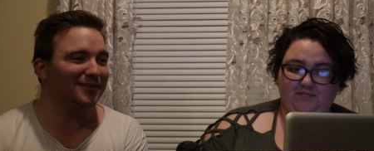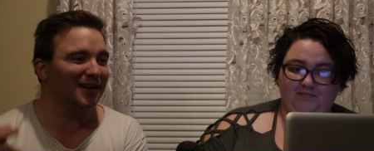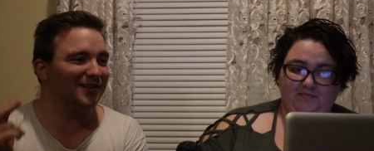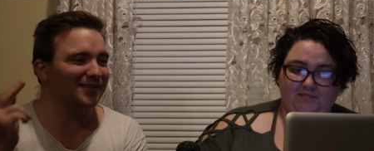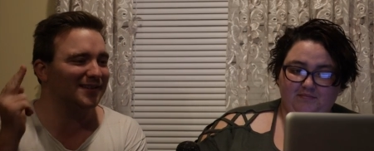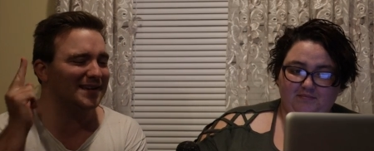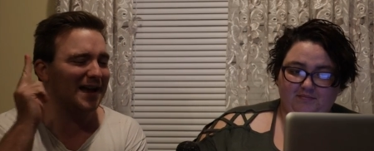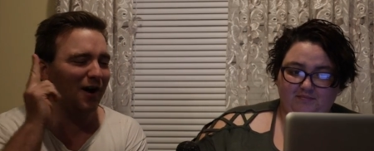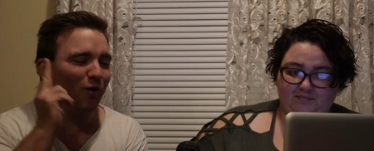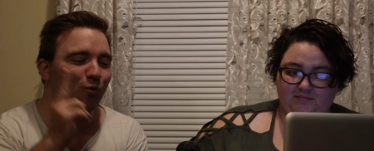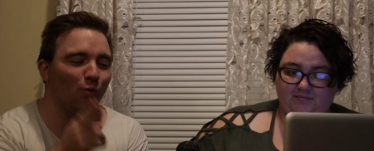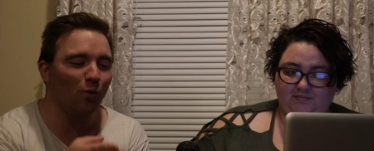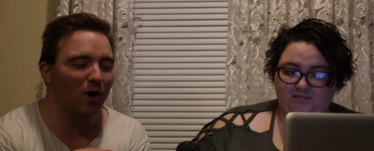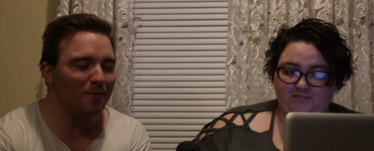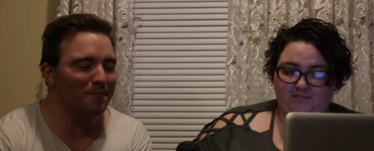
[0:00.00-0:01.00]
Speaker 1: Testing
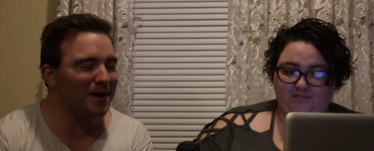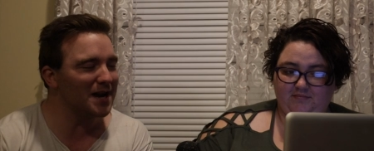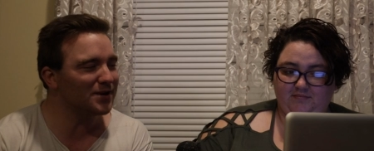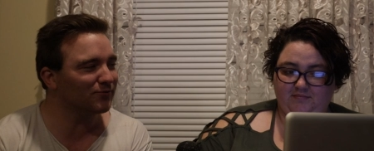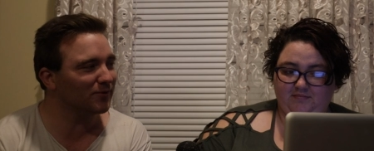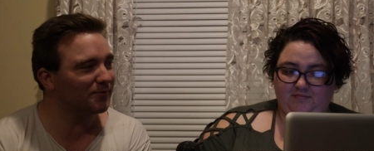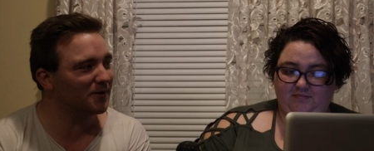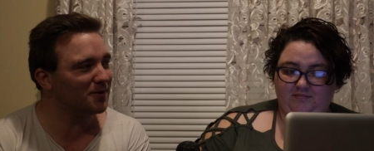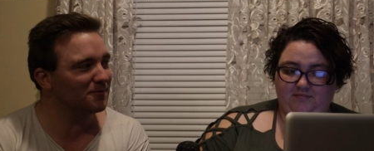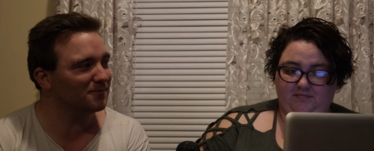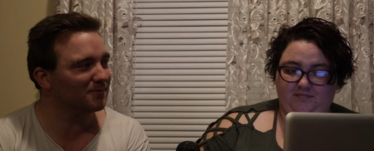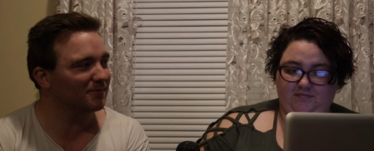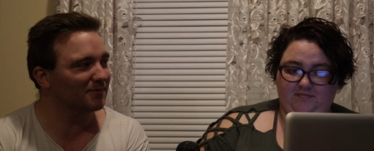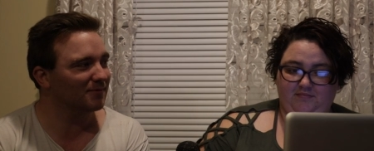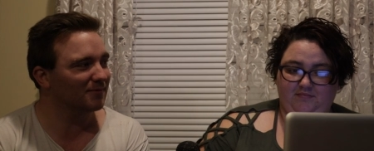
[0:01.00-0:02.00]
out what
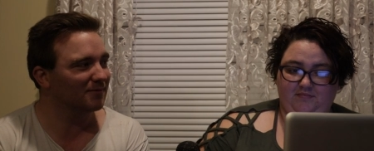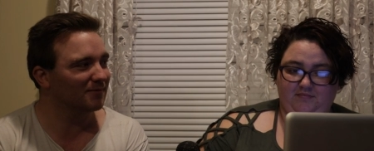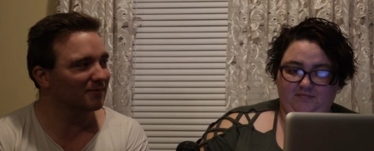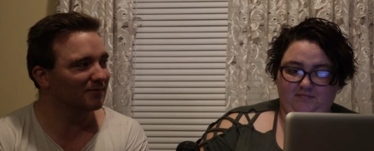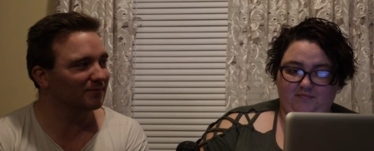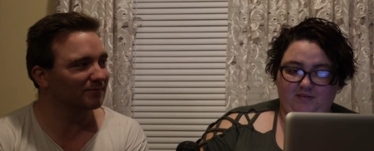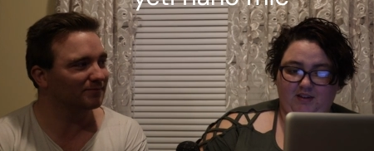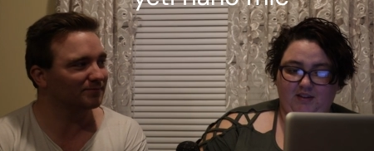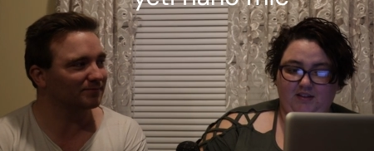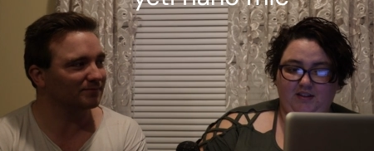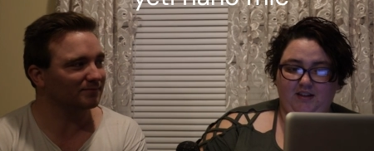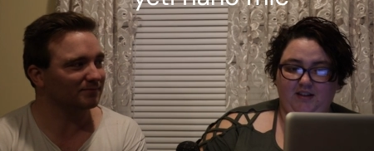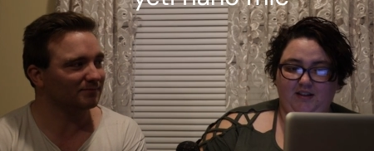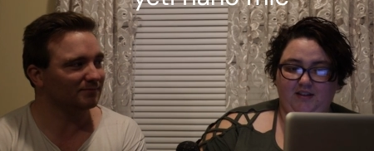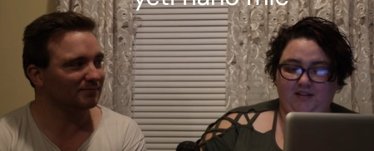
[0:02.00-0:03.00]
microphone?
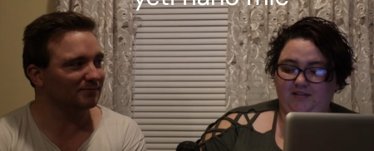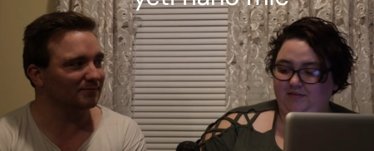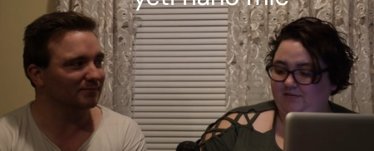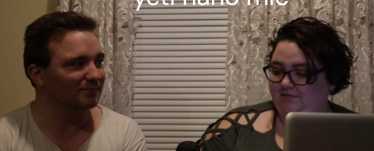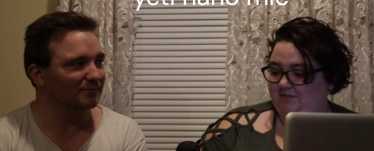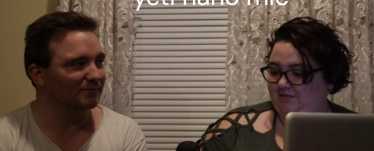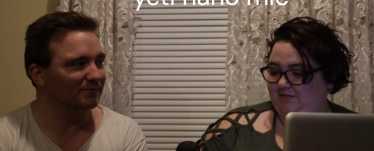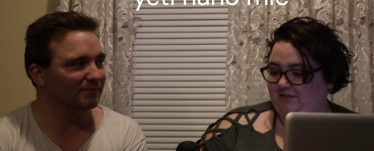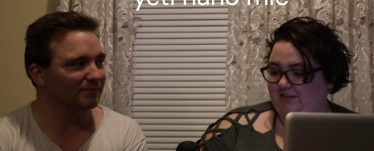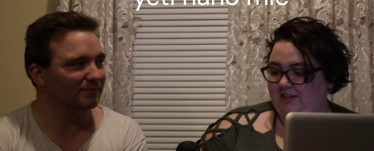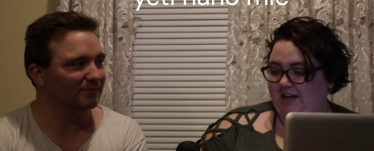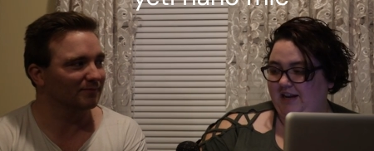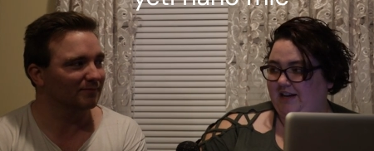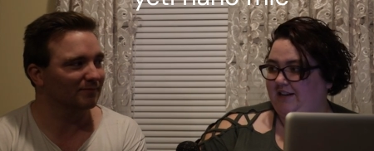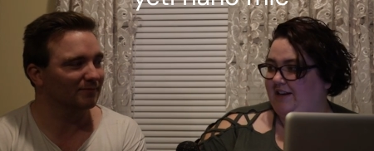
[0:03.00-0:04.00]
Speaker 2: The
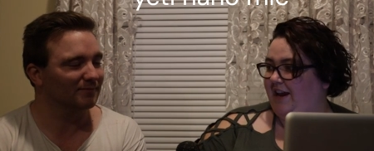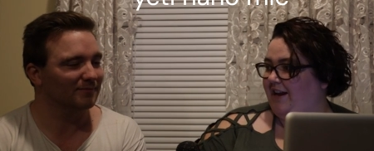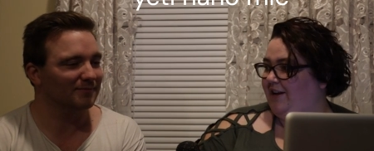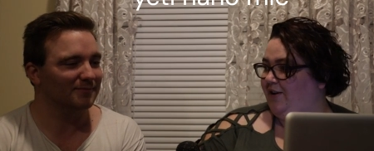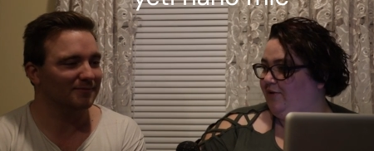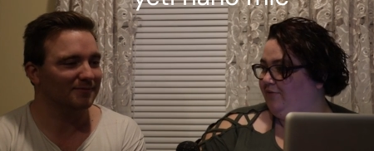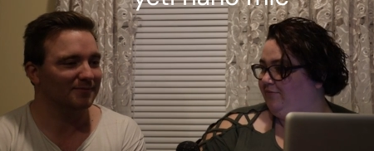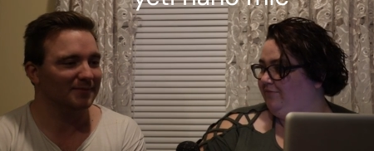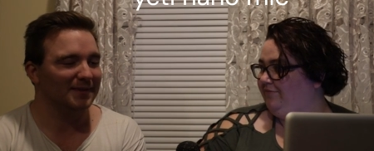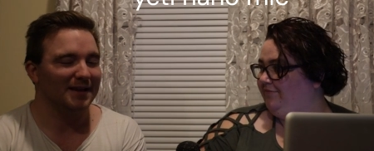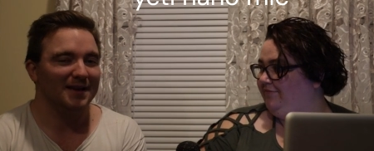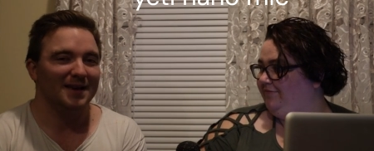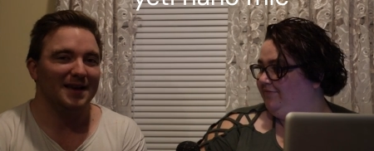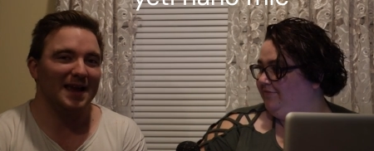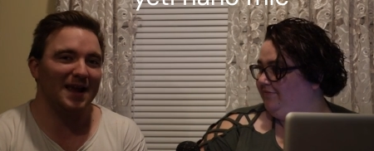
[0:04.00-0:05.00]
Yeti Nano.
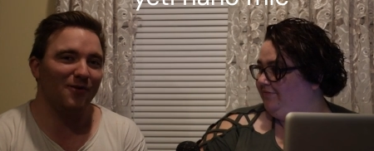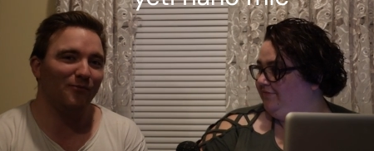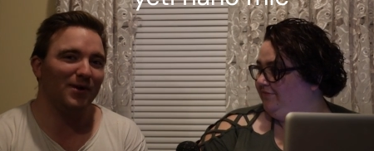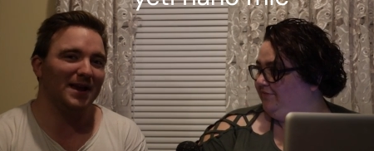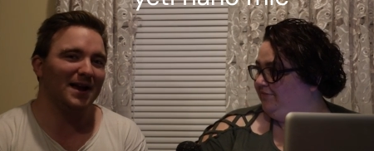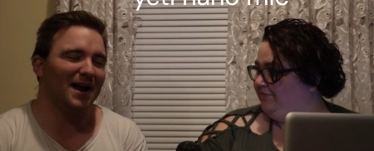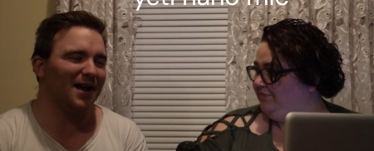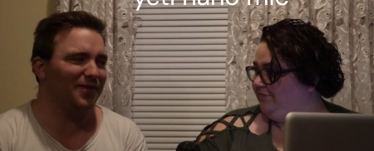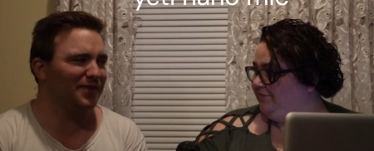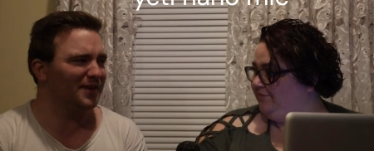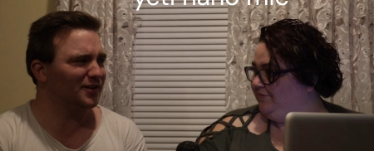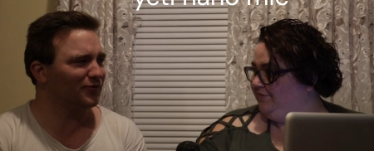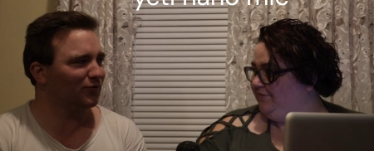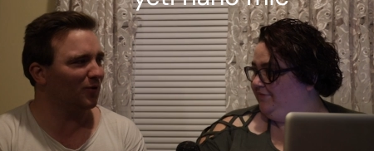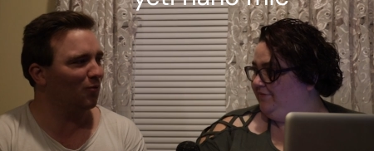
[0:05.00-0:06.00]
And
Speaker 1: we got
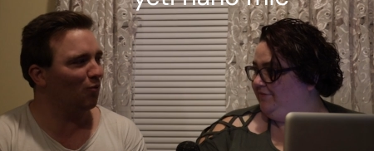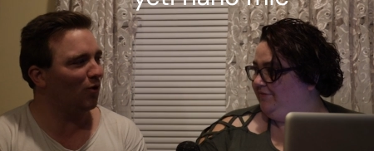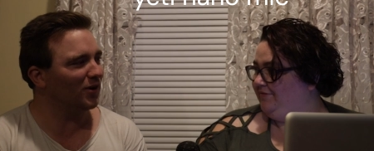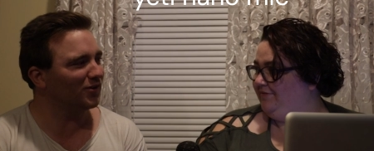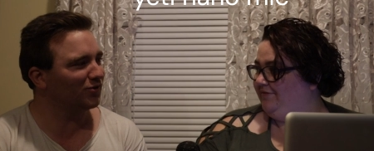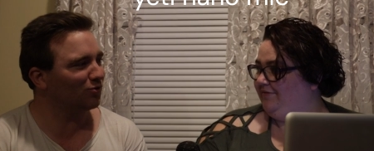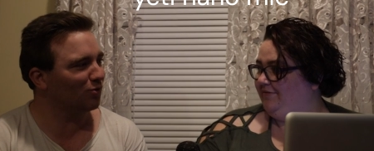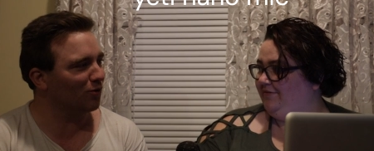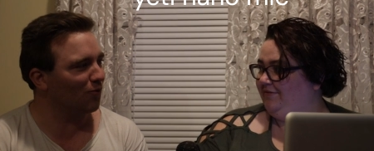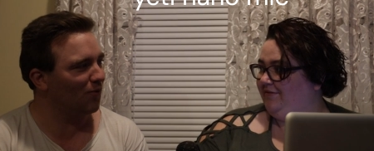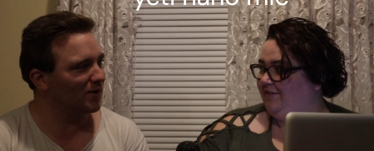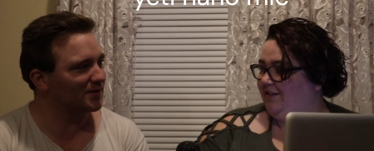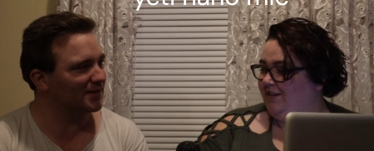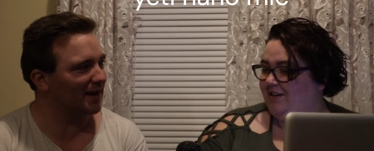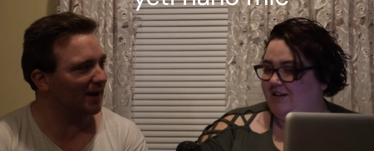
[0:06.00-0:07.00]
this from what store
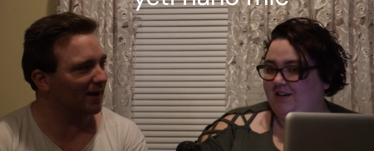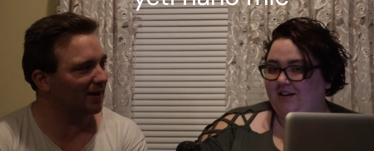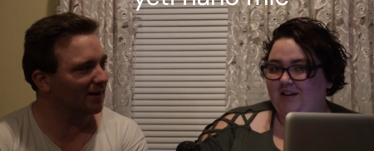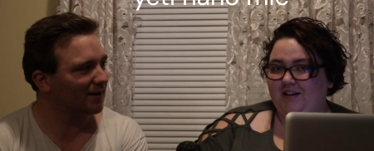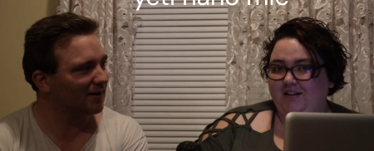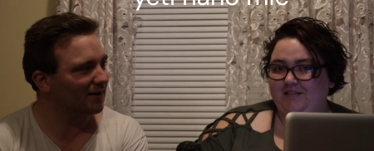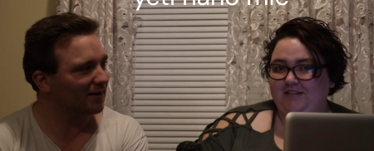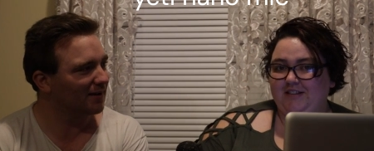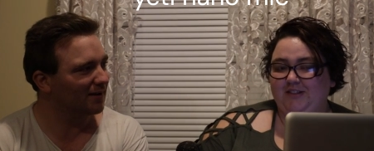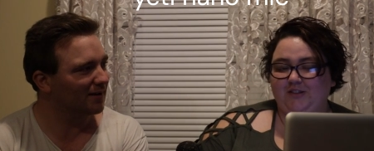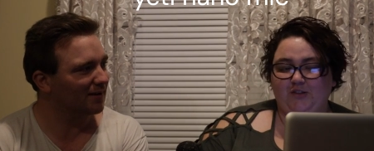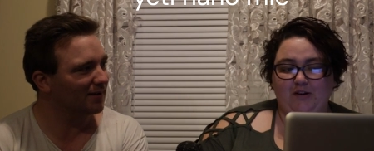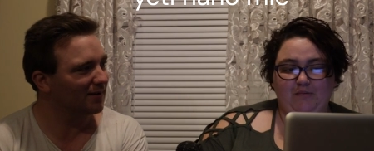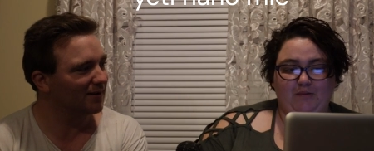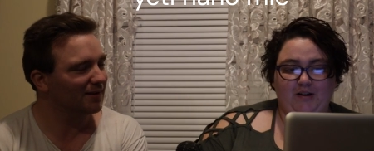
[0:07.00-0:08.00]
was that?
Speaker 2: Disc
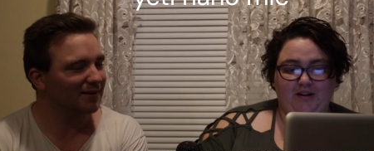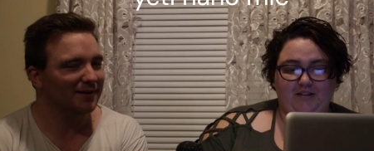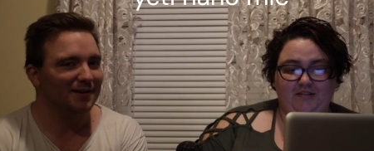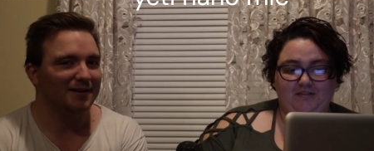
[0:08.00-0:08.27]
Replay.